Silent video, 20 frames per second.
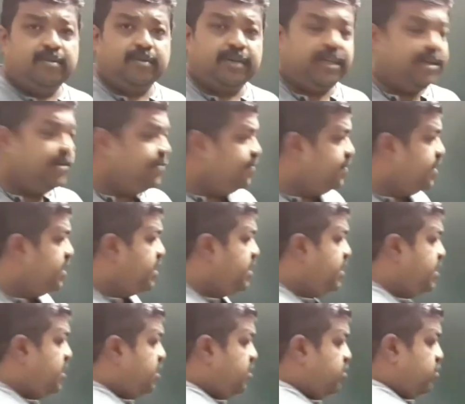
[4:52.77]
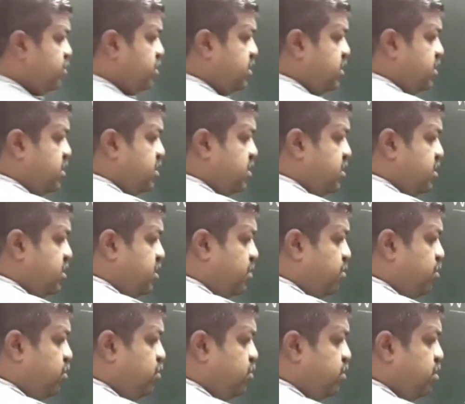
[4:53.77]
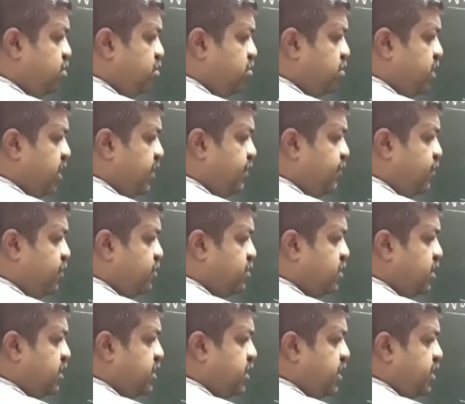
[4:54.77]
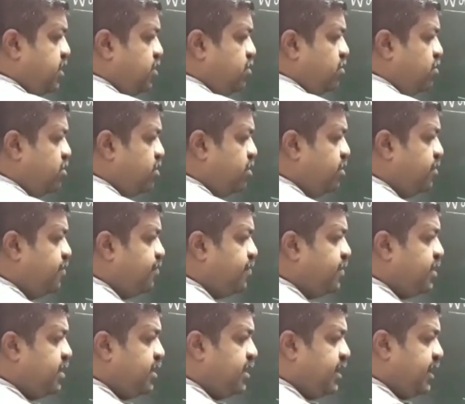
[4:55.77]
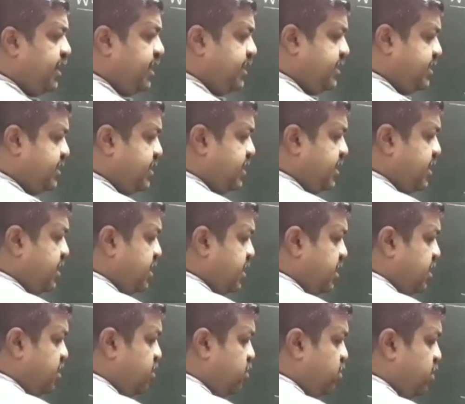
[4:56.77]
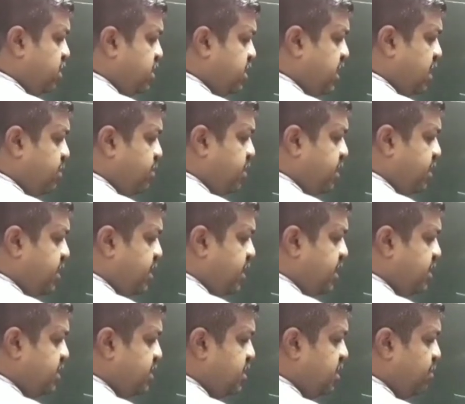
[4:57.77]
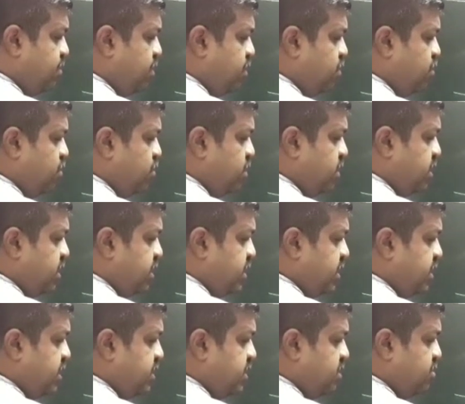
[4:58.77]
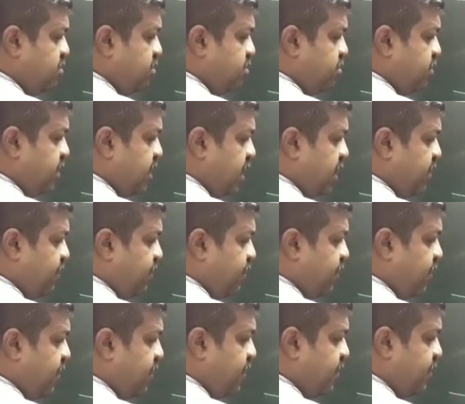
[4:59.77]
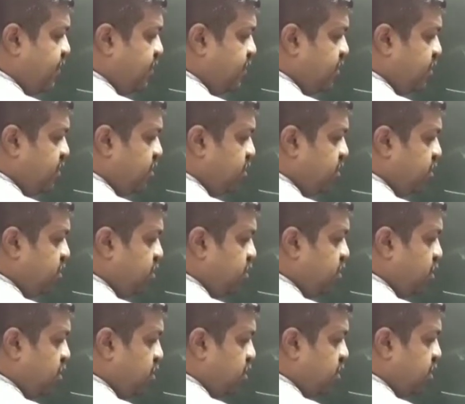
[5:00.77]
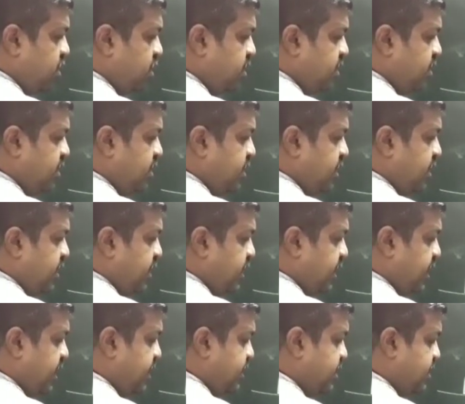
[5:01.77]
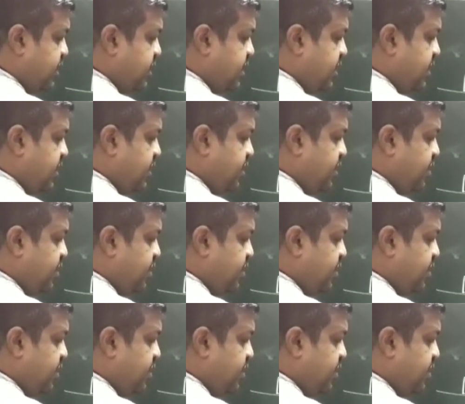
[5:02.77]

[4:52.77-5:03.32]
Okay, so this is W is equal to F cos theta into S. So this can be written as W is equal to F dot S.